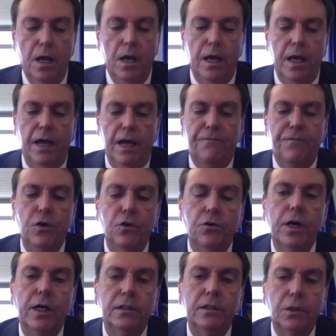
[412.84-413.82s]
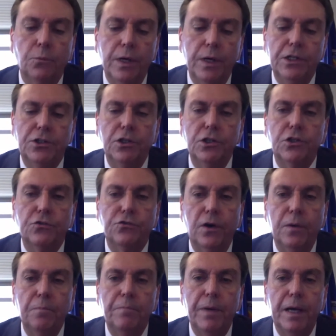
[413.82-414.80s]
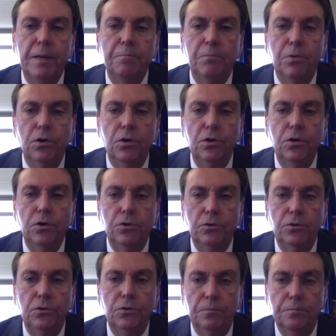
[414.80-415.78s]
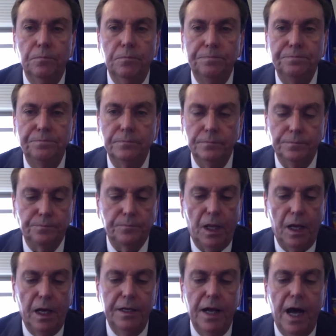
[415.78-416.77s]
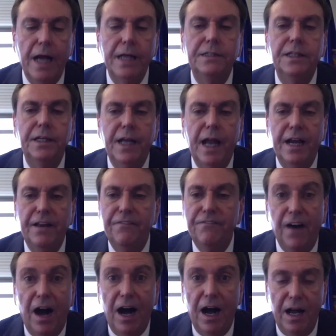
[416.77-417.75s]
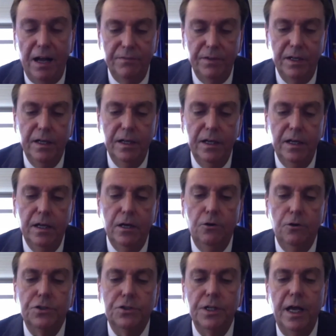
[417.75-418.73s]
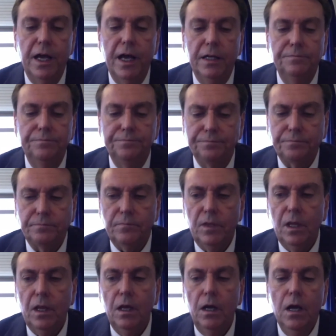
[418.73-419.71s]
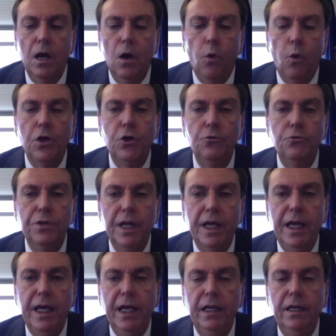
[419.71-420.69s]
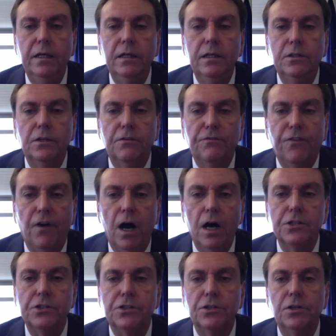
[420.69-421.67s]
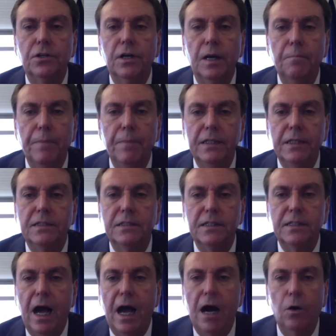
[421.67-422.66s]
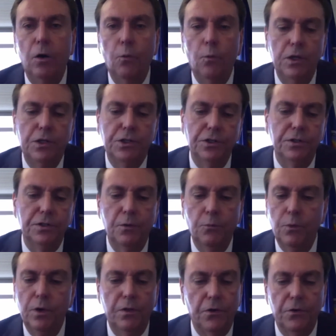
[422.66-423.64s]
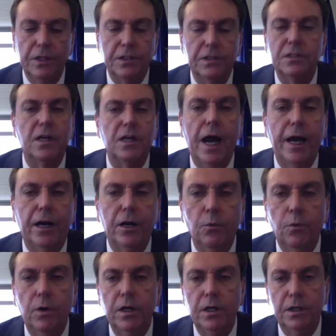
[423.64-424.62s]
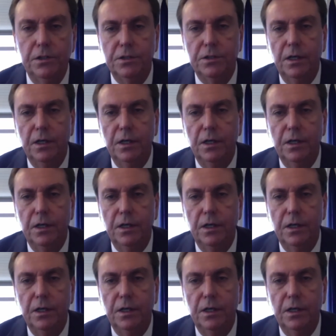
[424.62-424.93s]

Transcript: If you look at the research from Ben Bloom in 1985, who said, what you need to foster immense talent, whether it's Tiger Woods